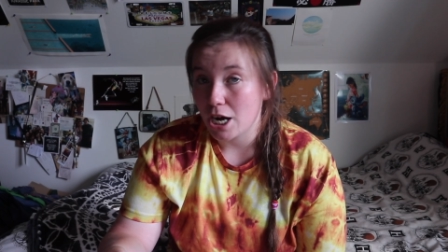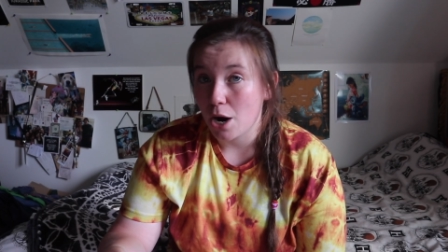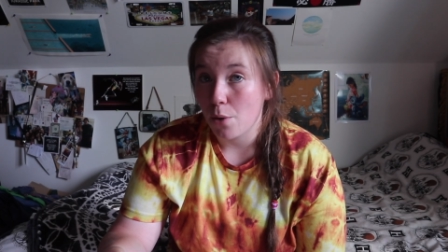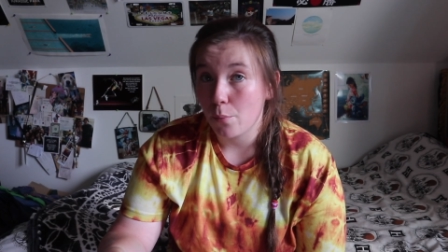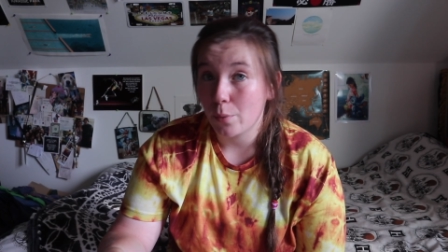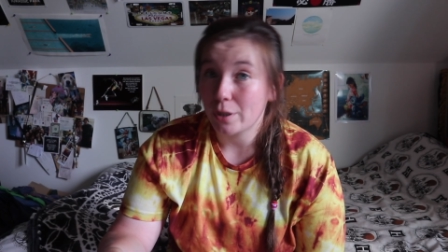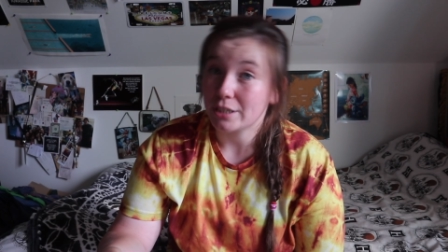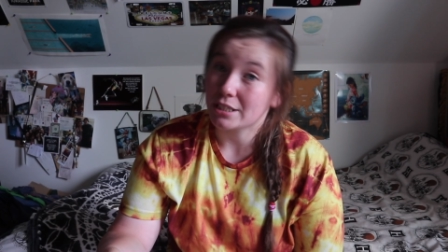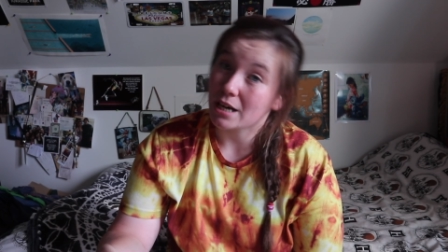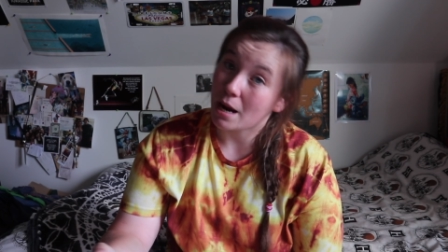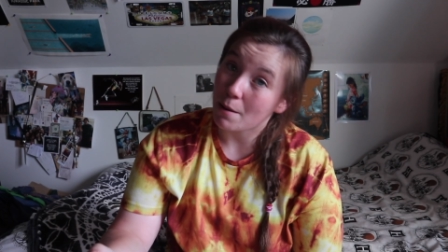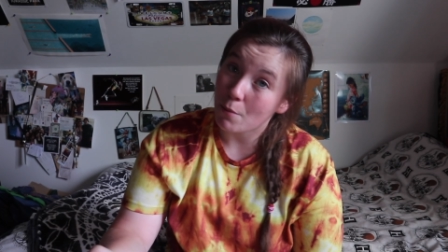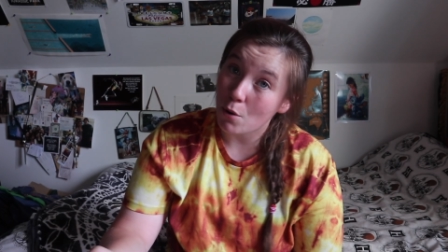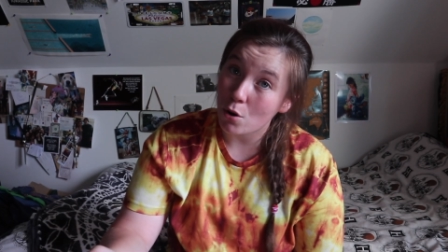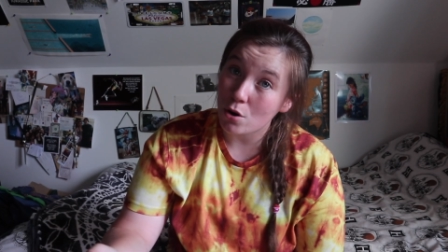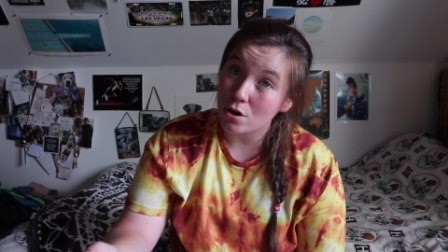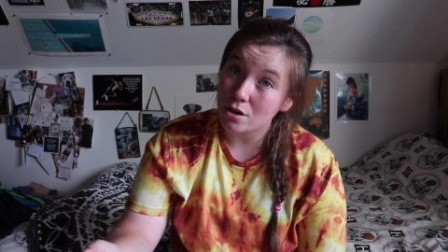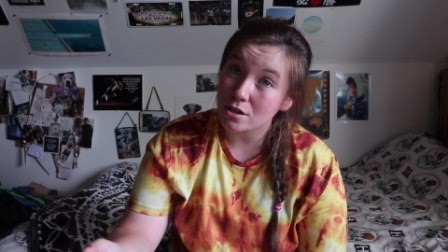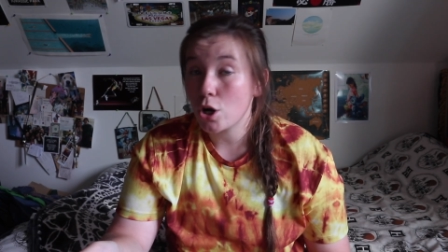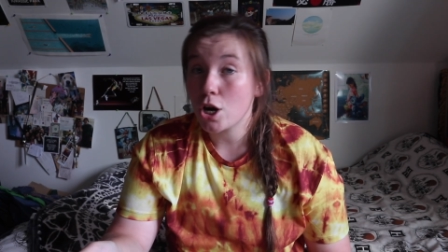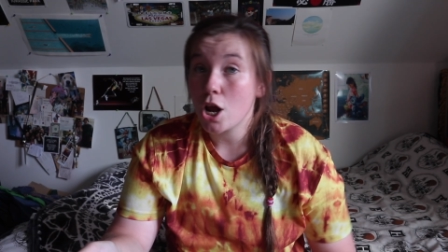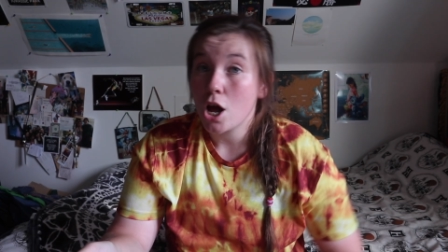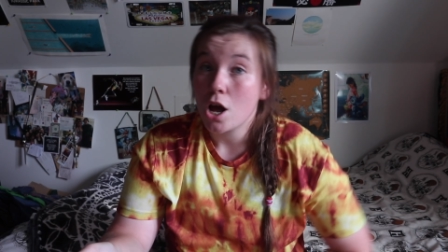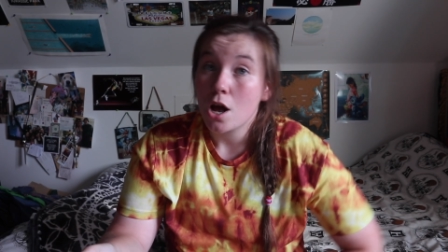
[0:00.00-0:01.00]
which I'm on.
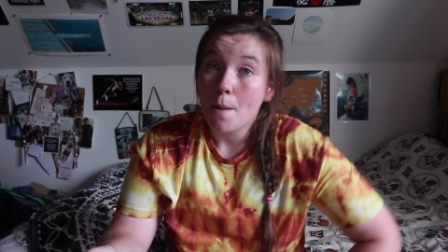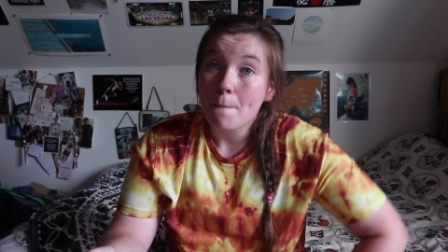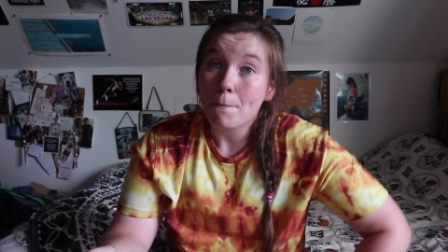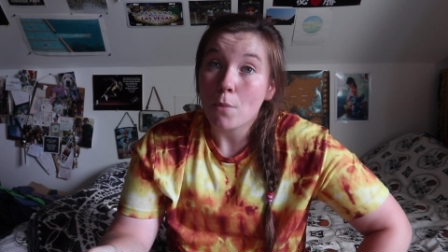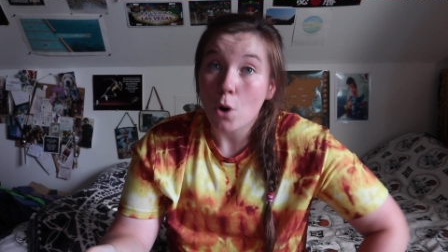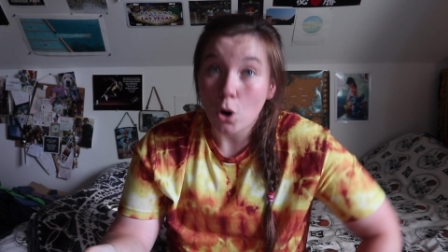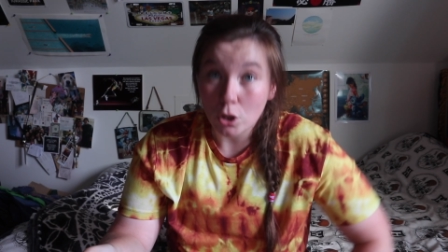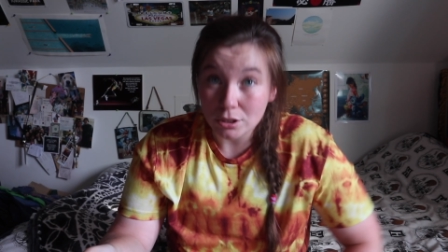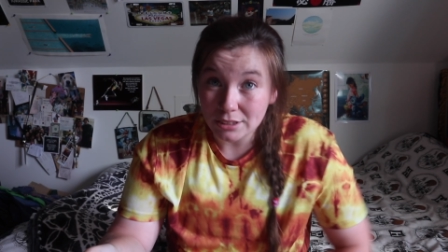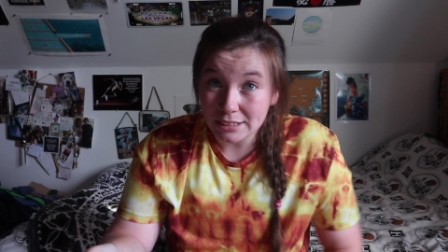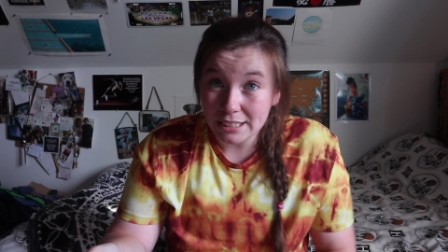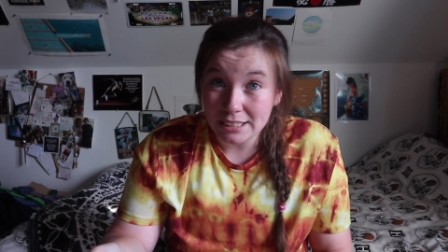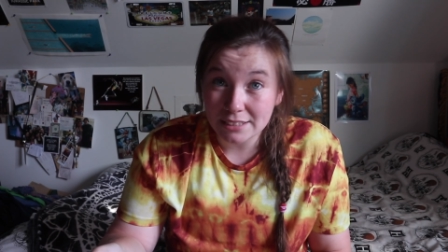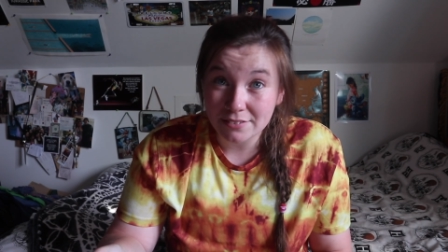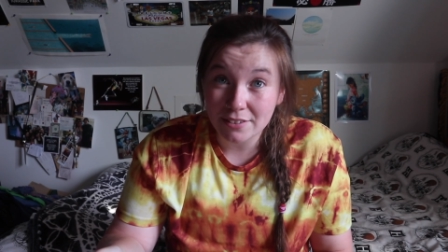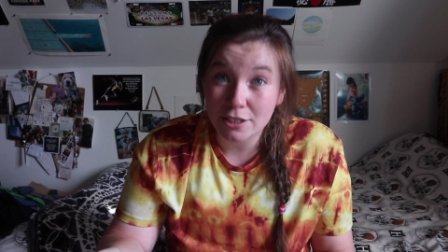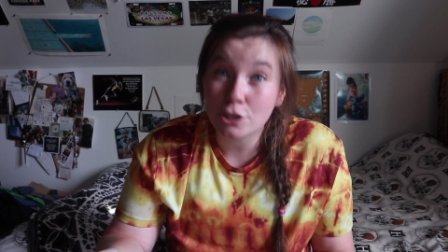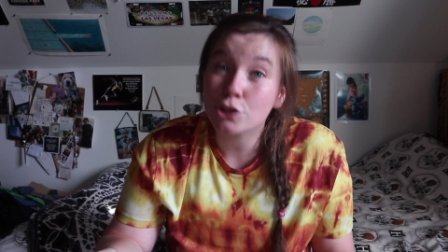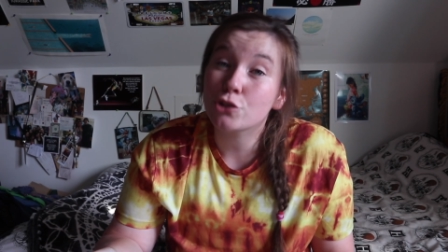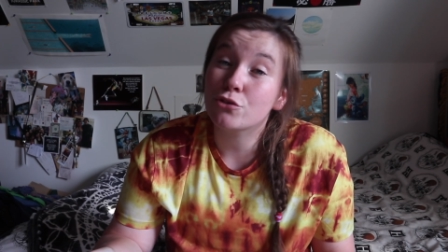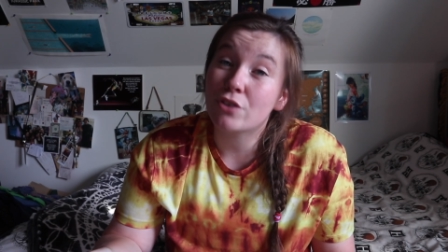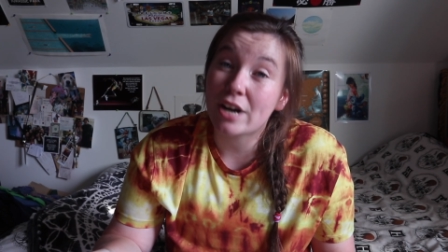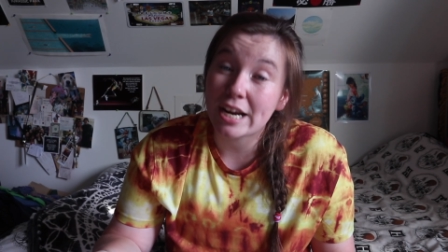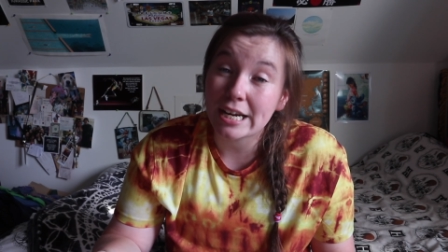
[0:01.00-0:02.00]
Pause this video
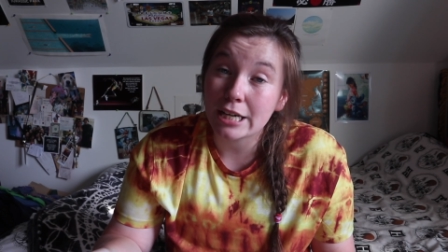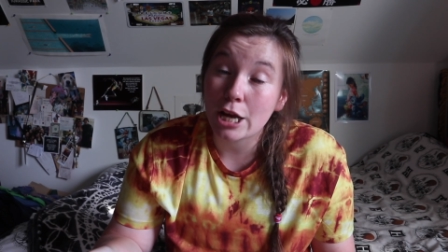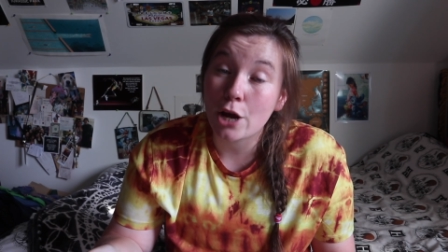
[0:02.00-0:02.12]
right now